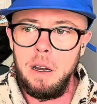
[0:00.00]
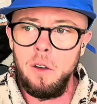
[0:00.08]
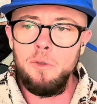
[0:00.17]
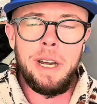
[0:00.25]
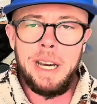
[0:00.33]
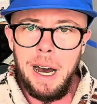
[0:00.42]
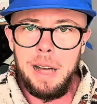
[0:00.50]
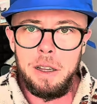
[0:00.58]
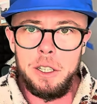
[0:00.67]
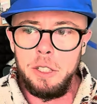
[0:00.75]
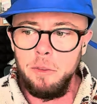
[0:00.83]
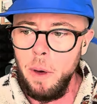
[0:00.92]

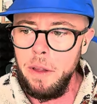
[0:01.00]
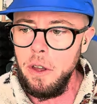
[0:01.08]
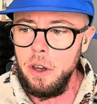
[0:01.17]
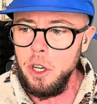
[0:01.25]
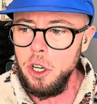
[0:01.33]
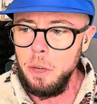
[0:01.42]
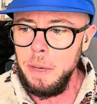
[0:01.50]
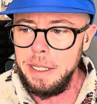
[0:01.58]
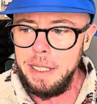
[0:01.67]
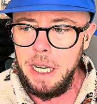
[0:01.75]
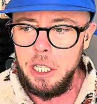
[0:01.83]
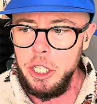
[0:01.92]
regardless of whether you're doing a
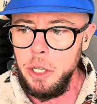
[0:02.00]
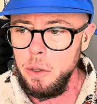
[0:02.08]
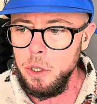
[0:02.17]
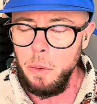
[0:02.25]
test shoot,